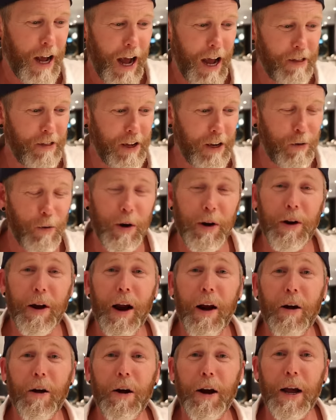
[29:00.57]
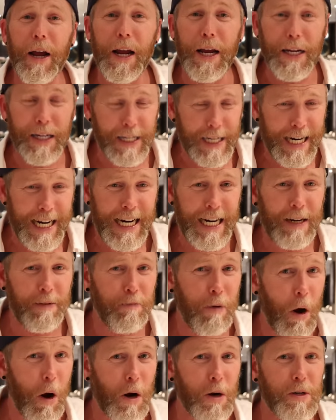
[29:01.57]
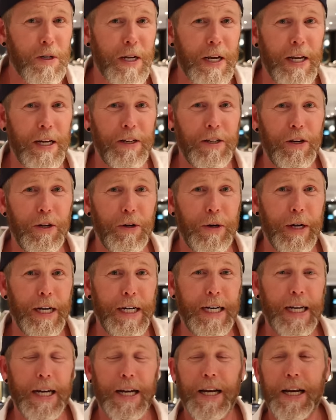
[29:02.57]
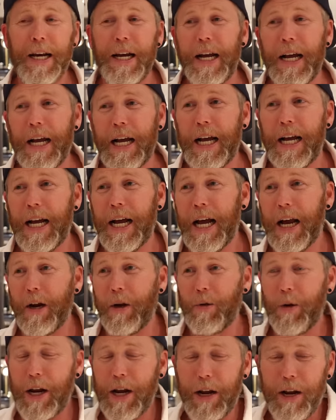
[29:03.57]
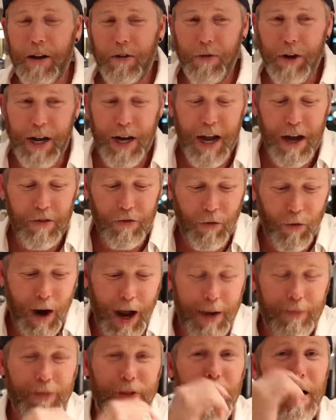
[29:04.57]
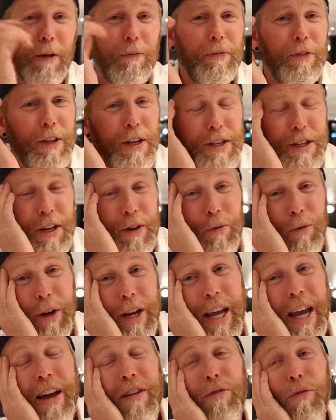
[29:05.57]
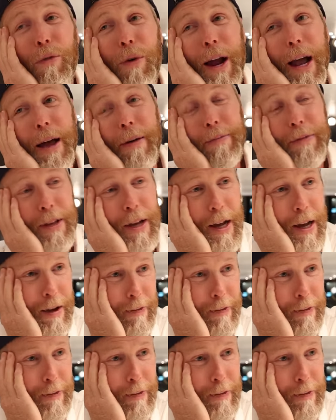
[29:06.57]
I think we are eighteen bars into it. We did it. Uh, we all we have wrapped up. Listen, we have wrapped up.